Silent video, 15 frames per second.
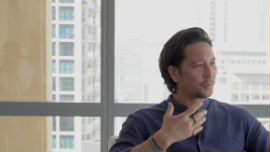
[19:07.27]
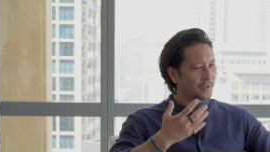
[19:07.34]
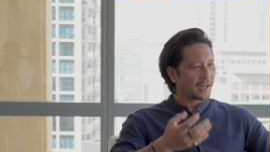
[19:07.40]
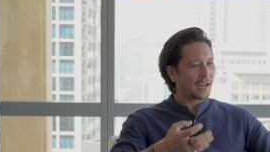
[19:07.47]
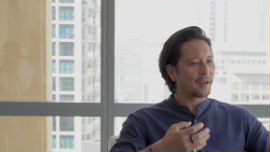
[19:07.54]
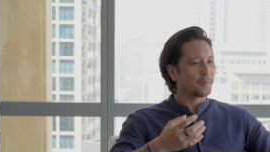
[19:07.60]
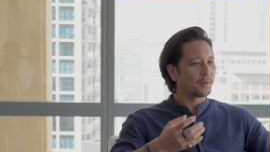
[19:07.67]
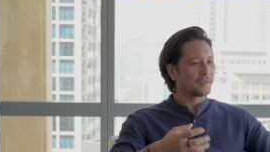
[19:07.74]
we're
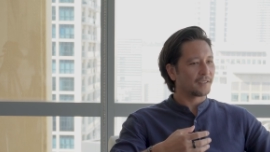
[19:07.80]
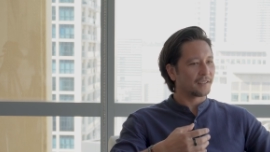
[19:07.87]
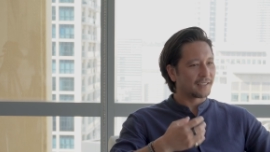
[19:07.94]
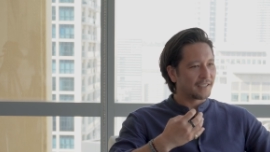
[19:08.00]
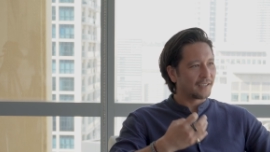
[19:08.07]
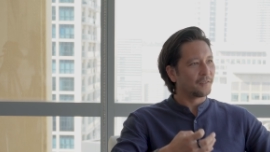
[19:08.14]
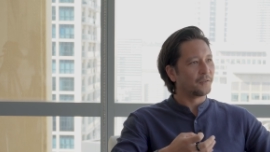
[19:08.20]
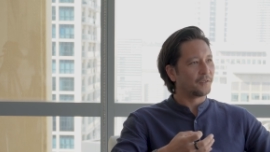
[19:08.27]
able to
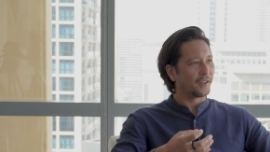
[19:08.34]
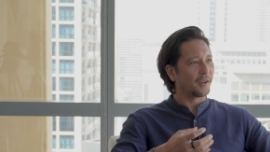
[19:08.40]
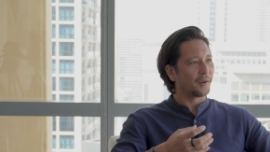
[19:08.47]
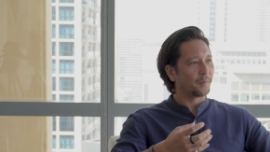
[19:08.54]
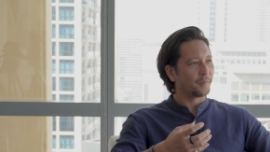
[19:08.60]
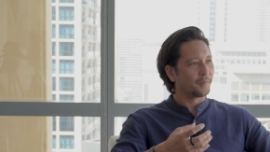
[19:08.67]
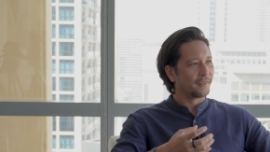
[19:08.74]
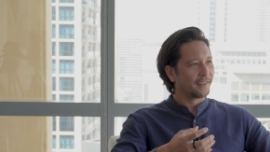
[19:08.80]
give
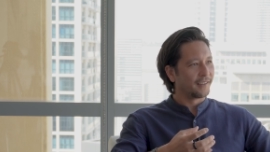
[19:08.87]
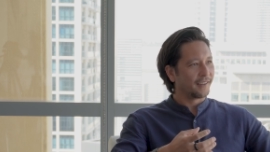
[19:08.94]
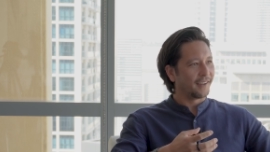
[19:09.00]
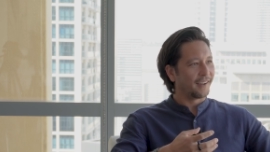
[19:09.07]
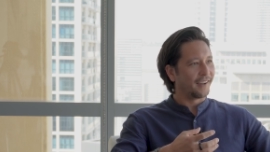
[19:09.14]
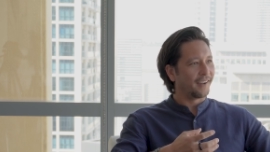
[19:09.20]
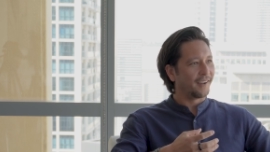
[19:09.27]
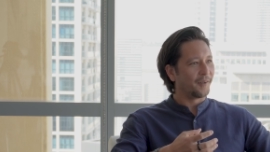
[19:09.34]
them
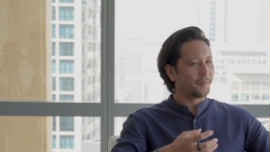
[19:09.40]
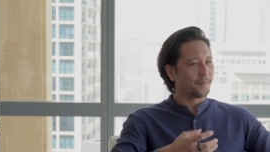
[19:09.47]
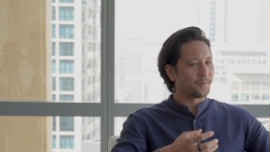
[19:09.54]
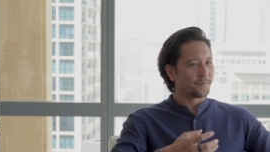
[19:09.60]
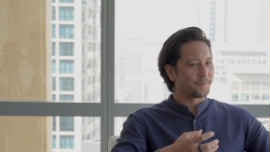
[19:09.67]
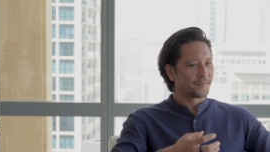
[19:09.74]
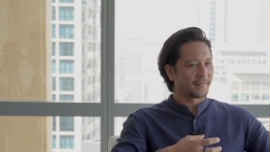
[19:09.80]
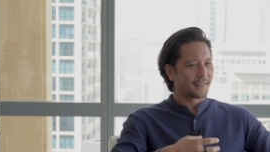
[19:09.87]
um,